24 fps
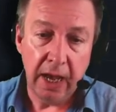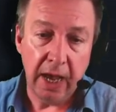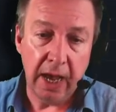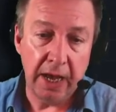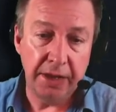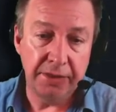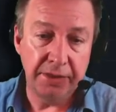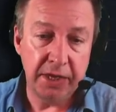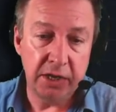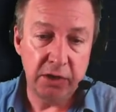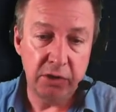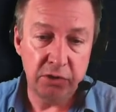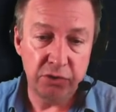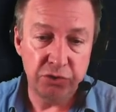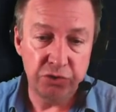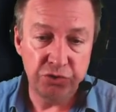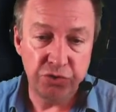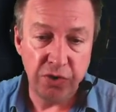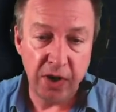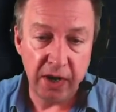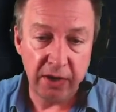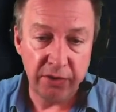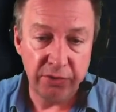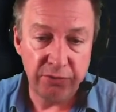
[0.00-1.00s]
And then on
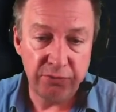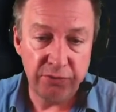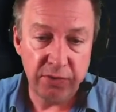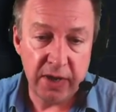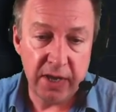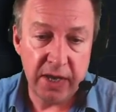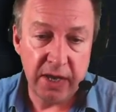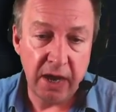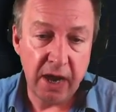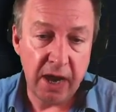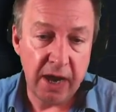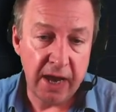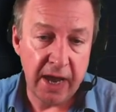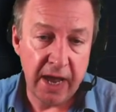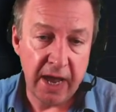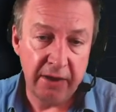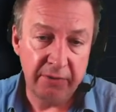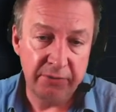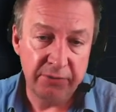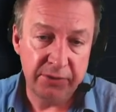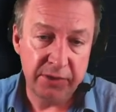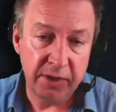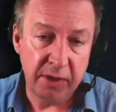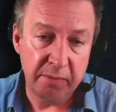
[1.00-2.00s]
track 3 I
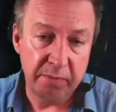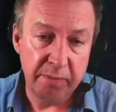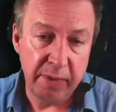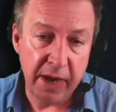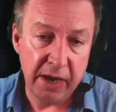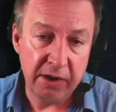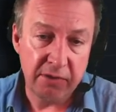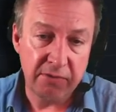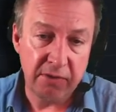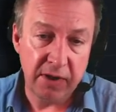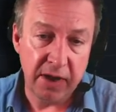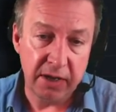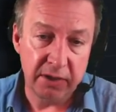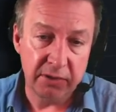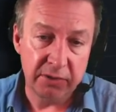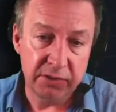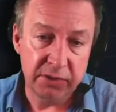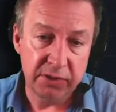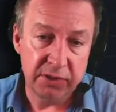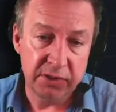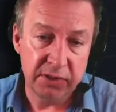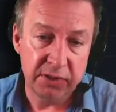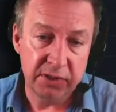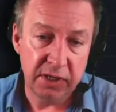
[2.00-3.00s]
have some
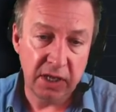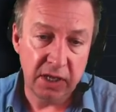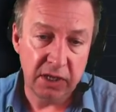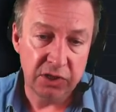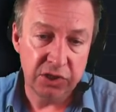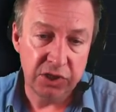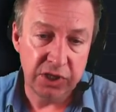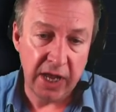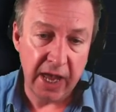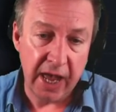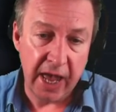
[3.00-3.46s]
backgrounds such